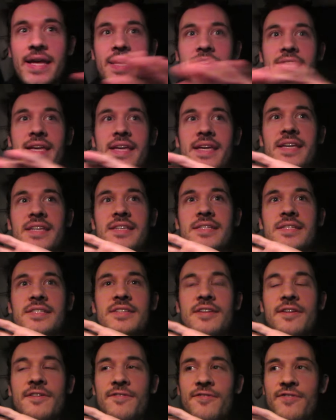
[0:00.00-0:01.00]

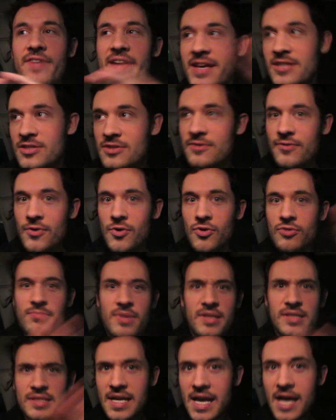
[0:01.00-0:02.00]
is fast food.
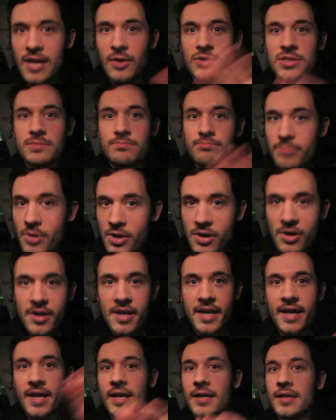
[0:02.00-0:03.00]
McDonald's, Burger
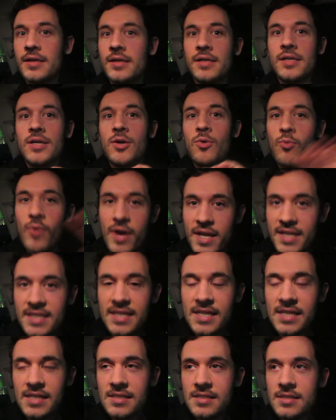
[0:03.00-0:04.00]
King,
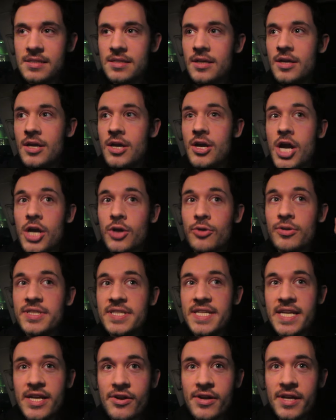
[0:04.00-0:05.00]
Wendy's. A
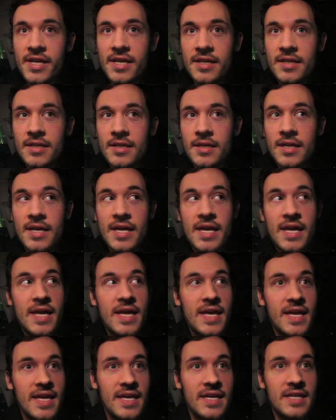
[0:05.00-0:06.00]
Criterion
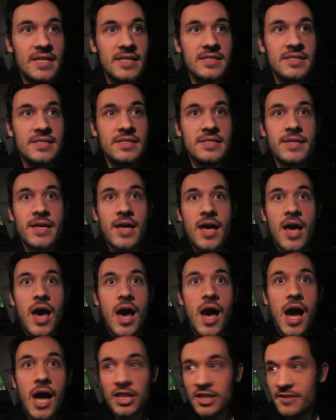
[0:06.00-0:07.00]
is
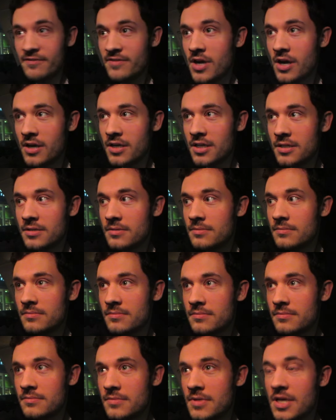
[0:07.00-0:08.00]
Olive Garden.
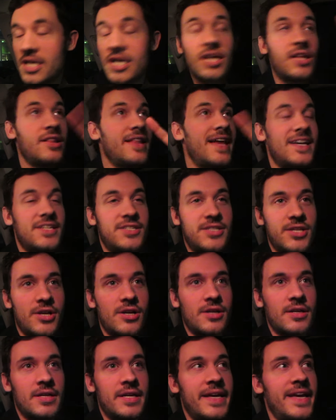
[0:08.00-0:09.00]
Classier,
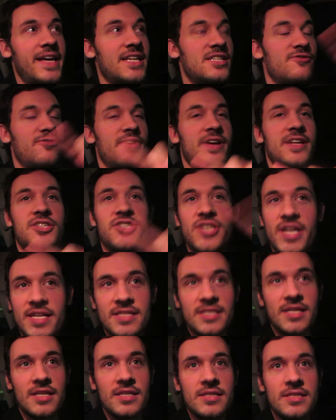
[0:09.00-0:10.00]
it's
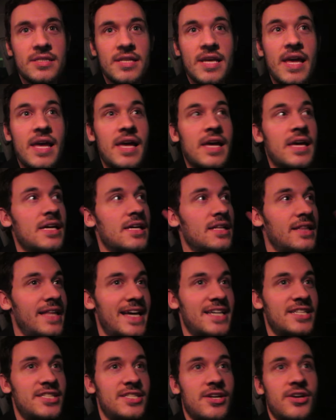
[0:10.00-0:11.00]
Francesca's.
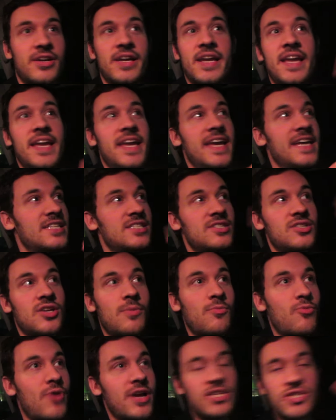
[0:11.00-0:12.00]
Classier, it's
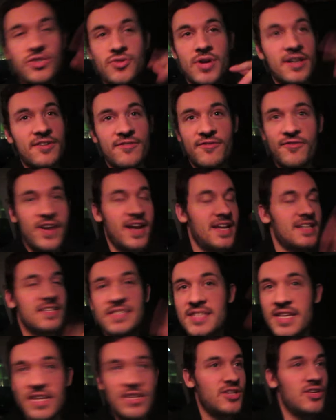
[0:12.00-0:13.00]
some restaurant in France
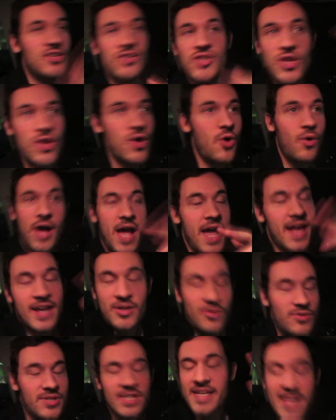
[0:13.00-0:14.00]
that I
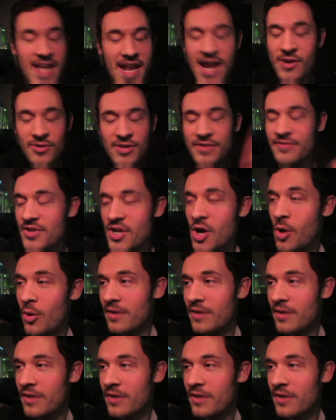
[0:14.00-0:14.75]
don't even know